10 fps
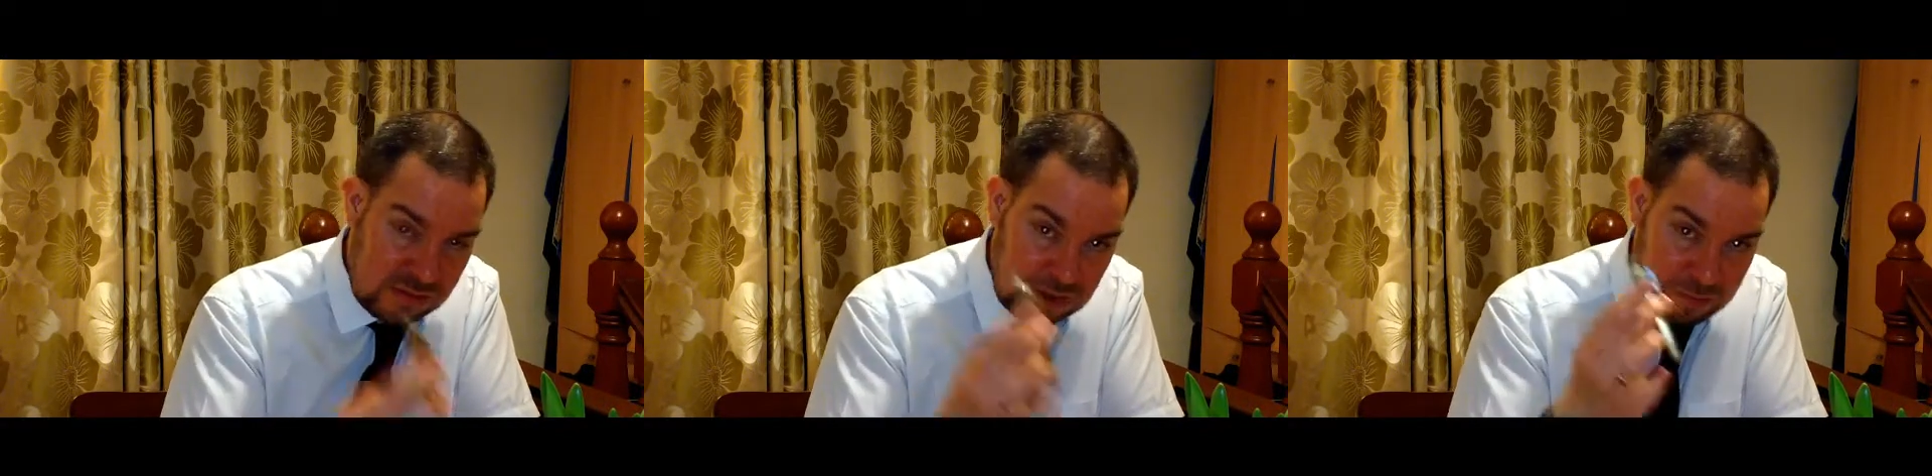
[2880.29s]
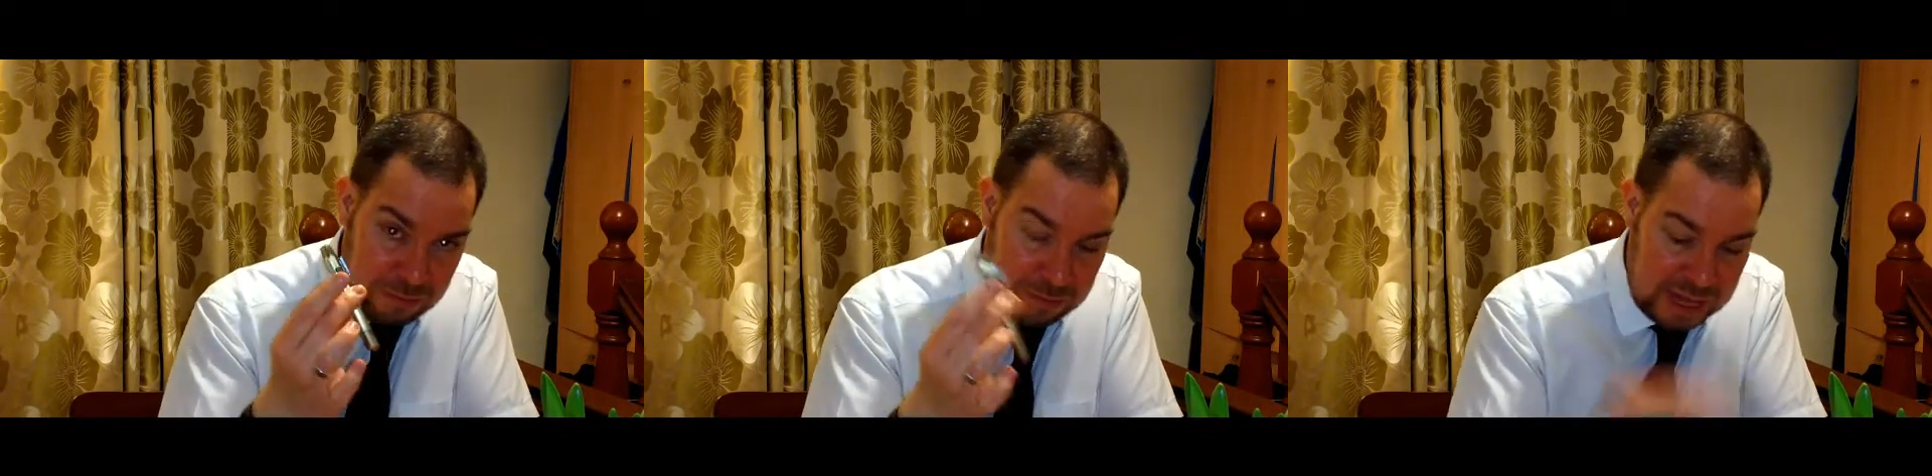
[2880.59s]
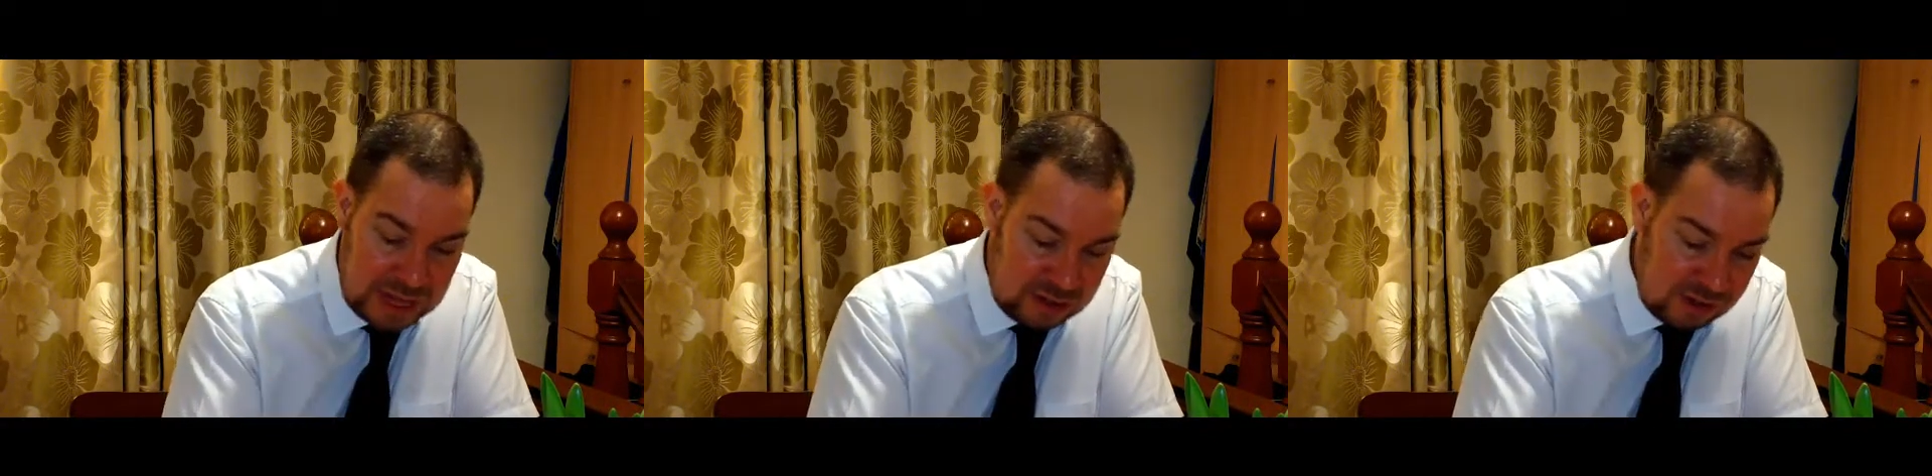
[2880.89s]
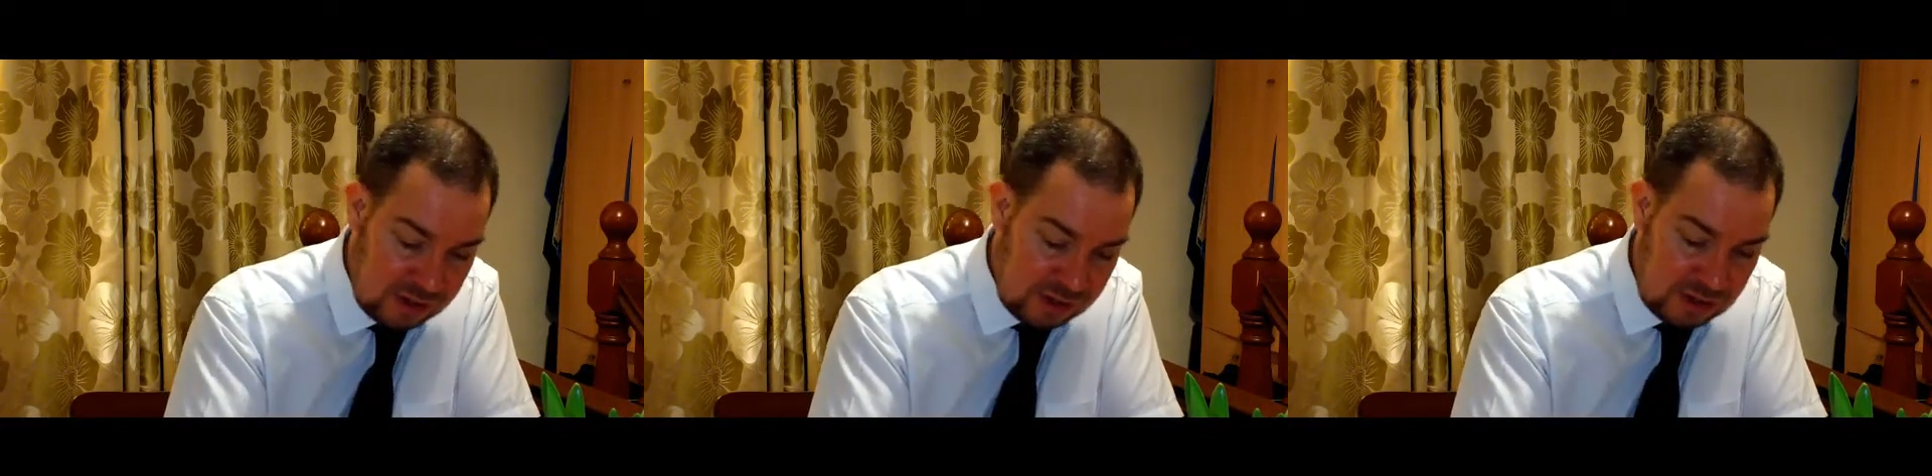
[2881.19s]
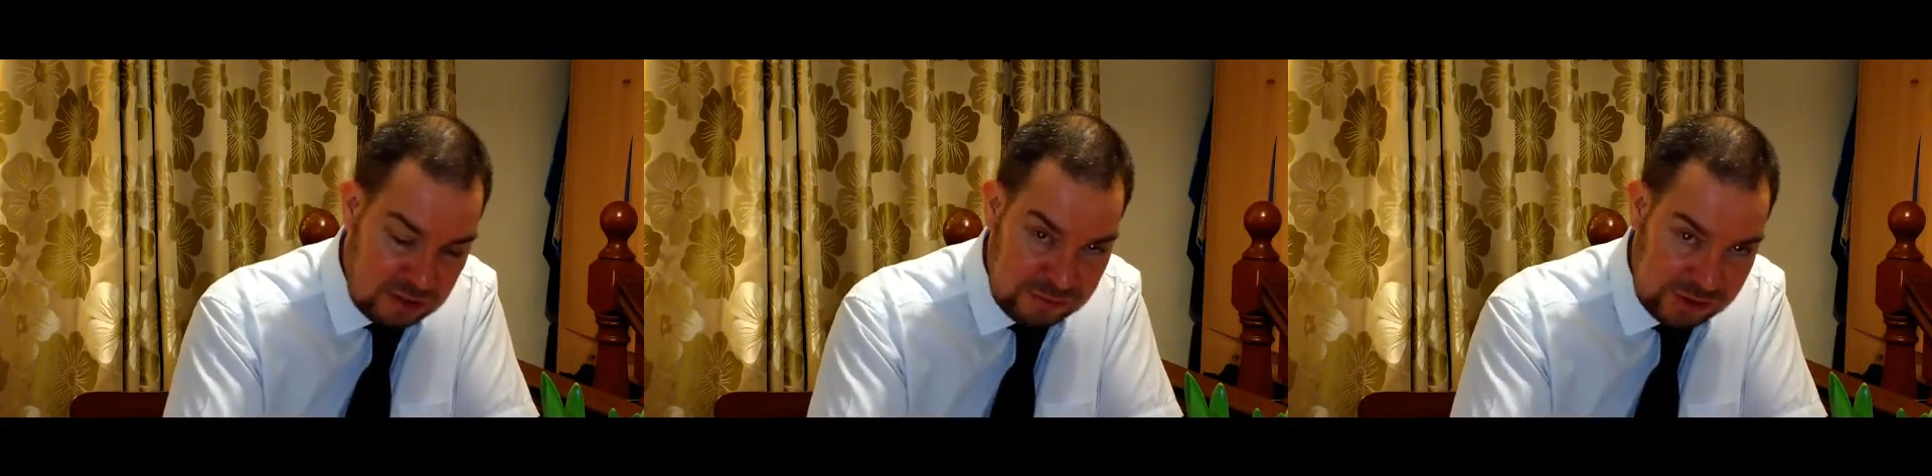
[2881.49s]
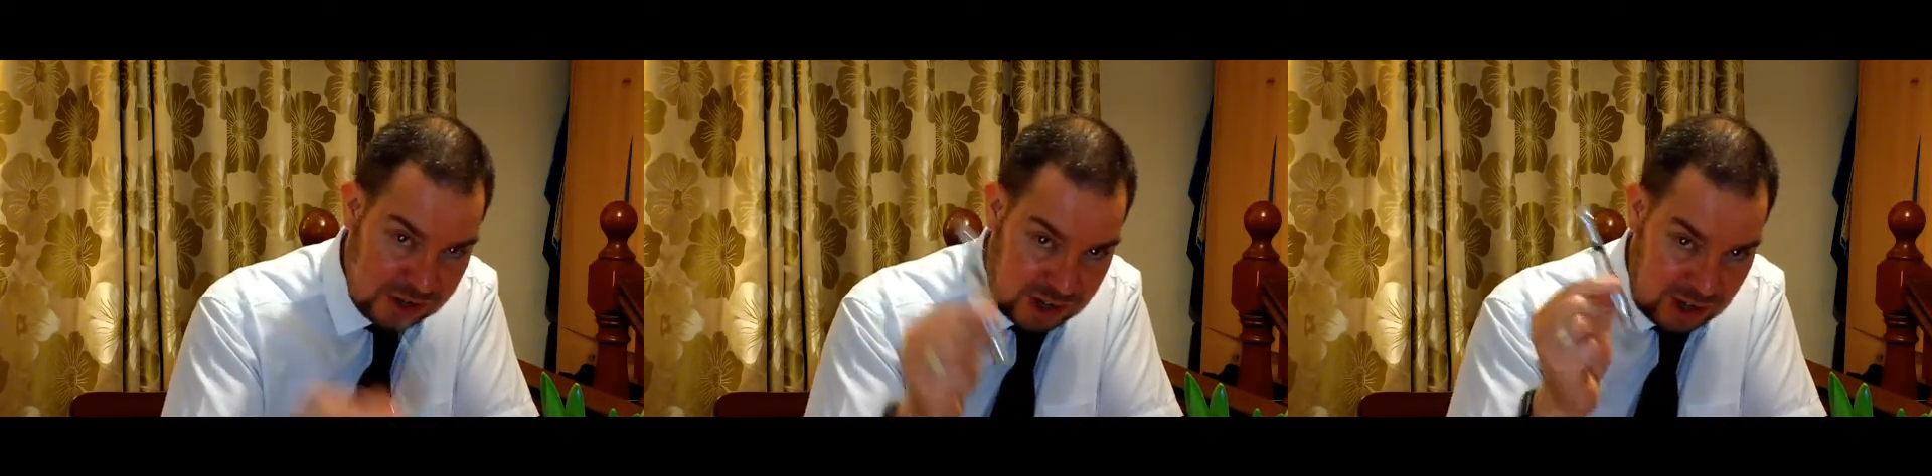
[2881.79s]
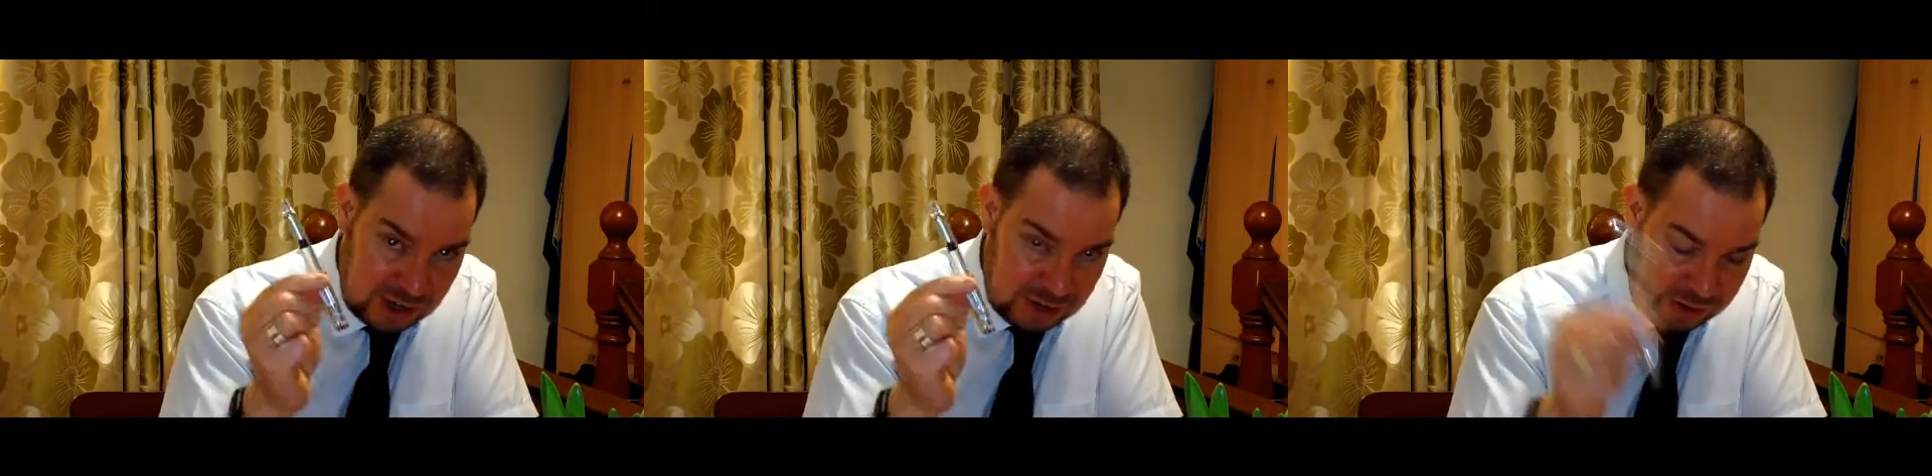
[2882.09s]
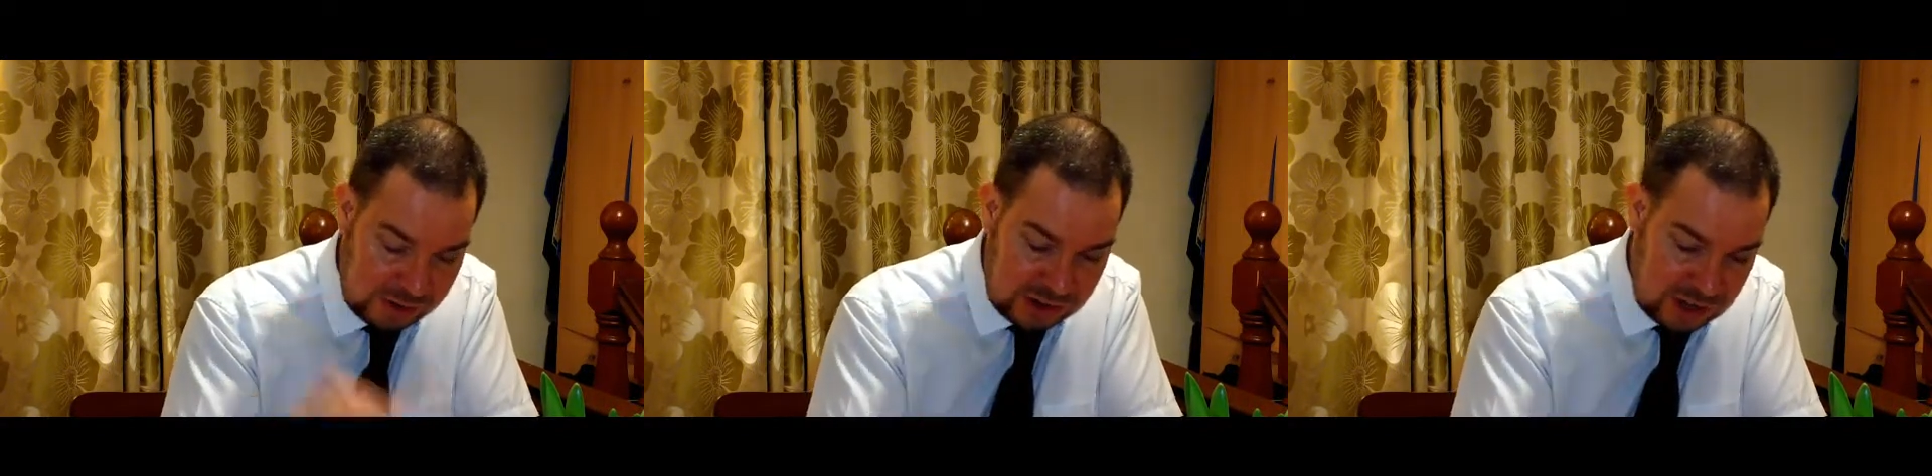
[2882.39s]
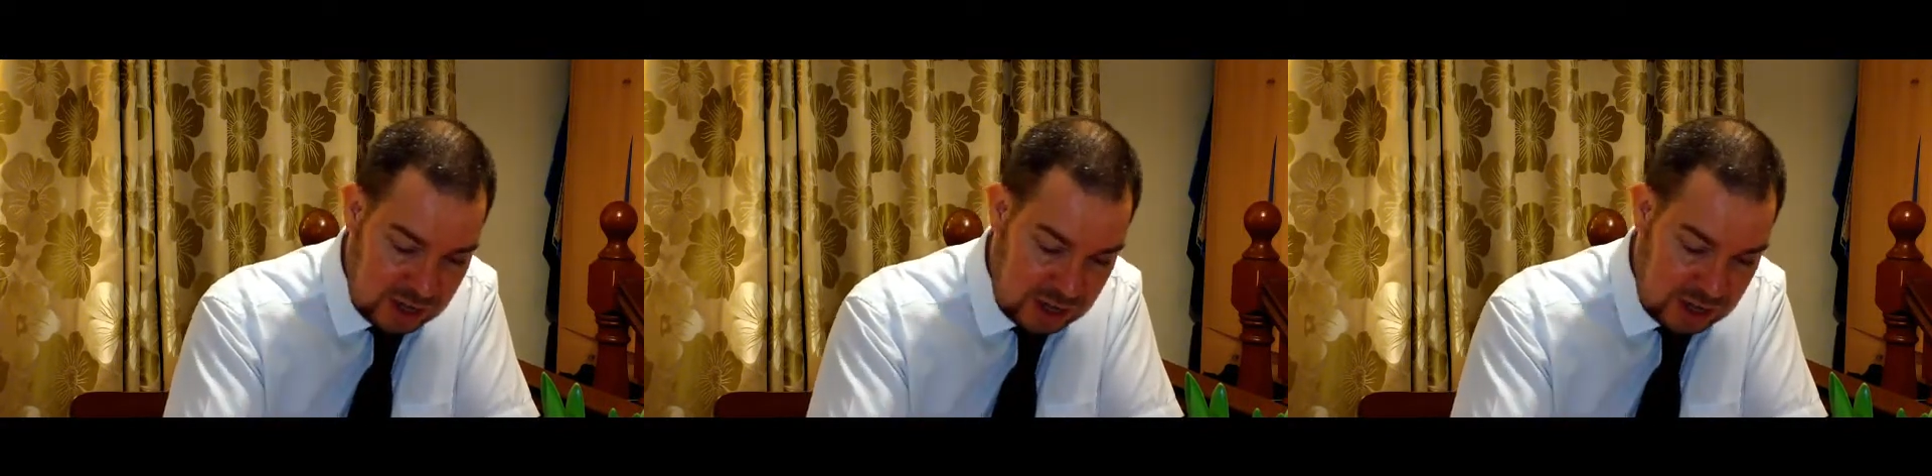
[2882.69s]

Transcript: different pens, different styles,